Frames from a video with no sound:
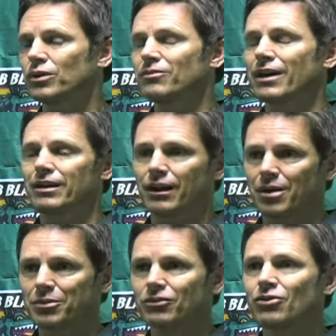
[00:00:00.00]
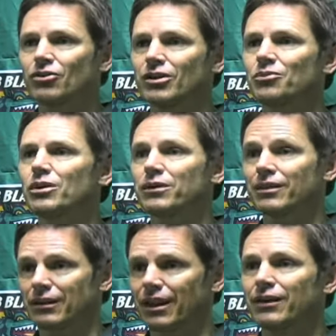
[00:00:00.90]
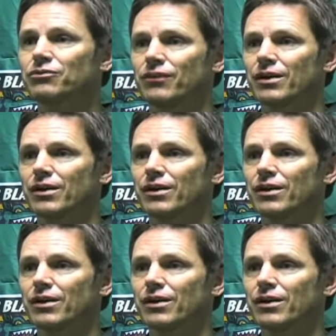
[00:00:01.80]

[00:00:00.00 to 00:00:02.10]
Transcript: we have had an opportunity within the last